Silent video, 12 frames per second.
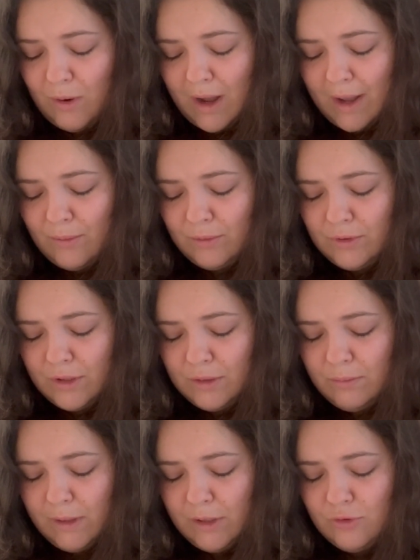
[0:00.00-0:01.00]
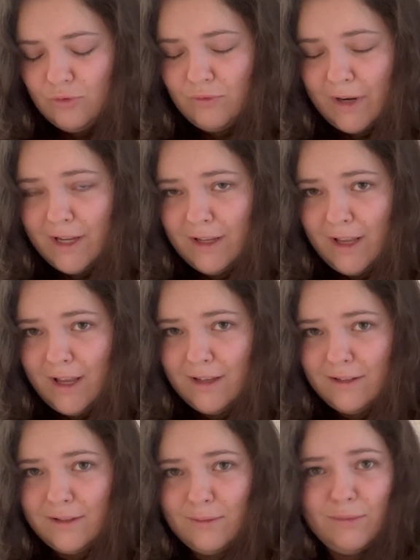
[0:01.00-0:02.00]
I will just be
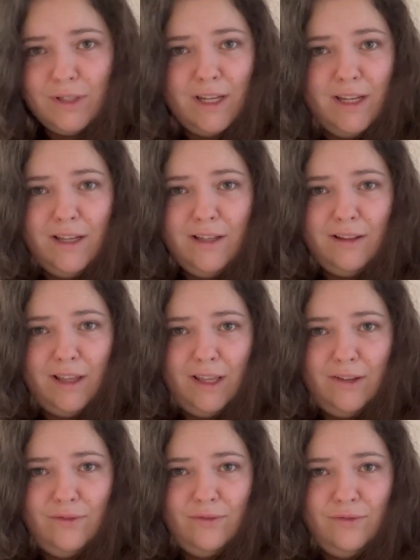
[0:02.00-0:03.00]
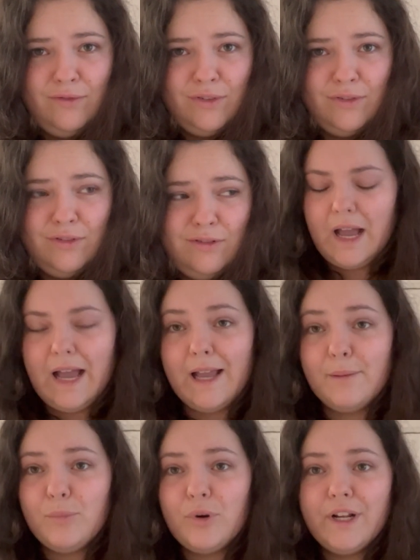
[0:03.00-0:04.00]
drinking some tea leaves.
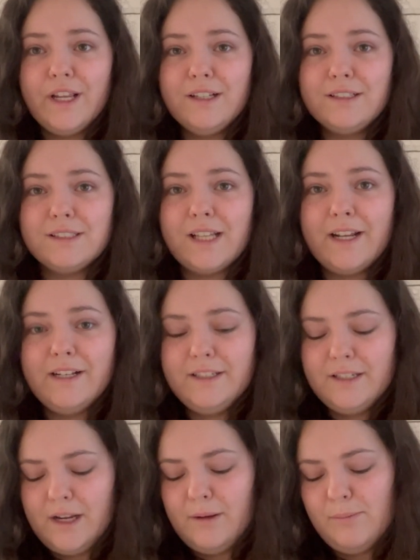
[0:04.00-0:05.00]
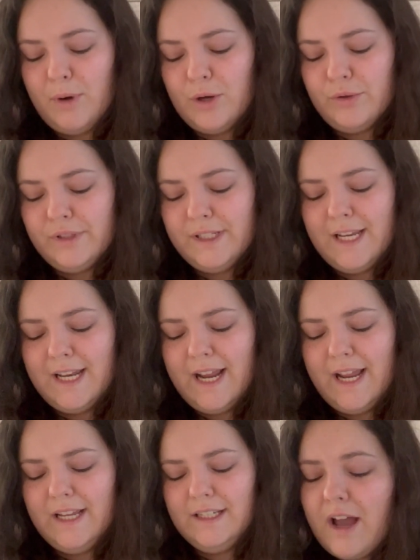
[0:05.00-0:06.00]
I'm pretty excited to compose
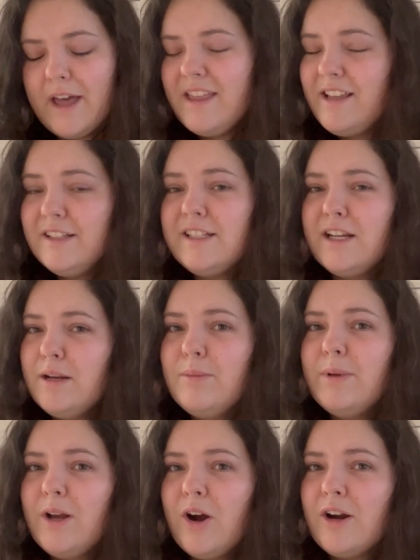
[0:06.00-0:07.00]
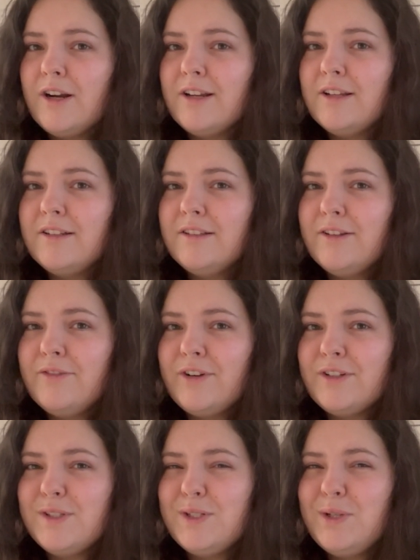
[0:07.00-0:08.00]
today. I think it's gonna be hard the
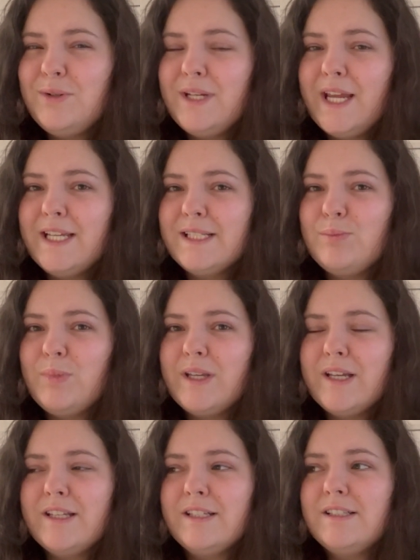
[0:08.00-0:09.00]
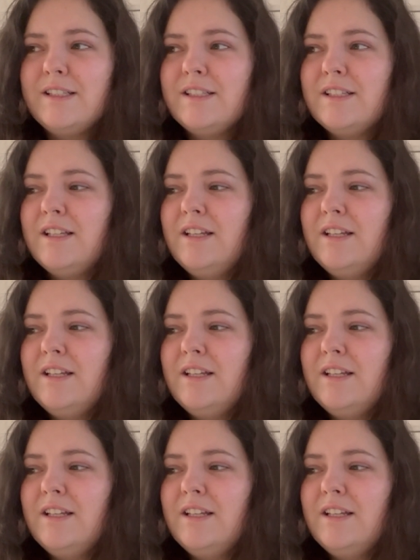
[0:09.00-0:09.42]
first 2 days because